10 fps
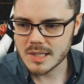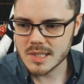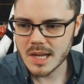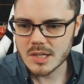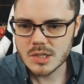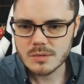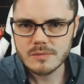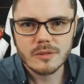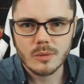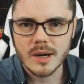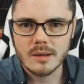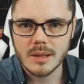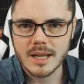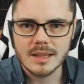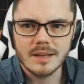stash for when I
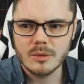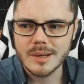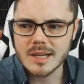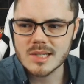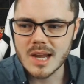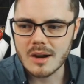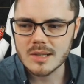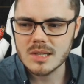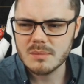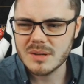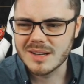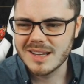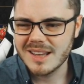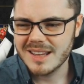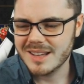like level my next character, but
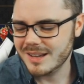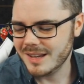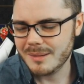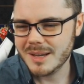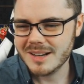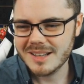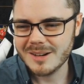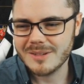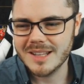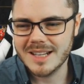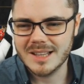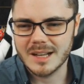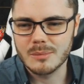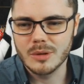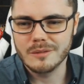I mean, you don't really need
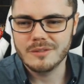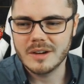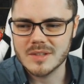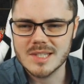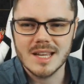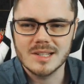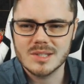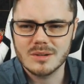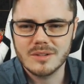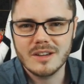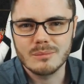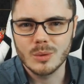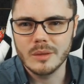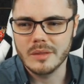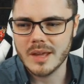like more than 5 to 10. So if you have
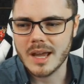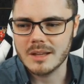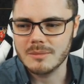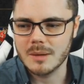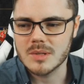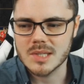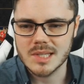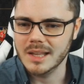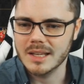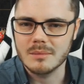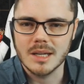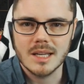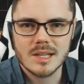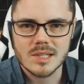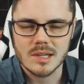more than that, I'm just selling my
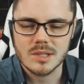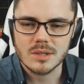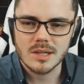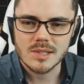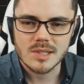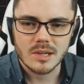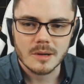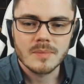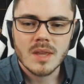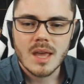excess, right? So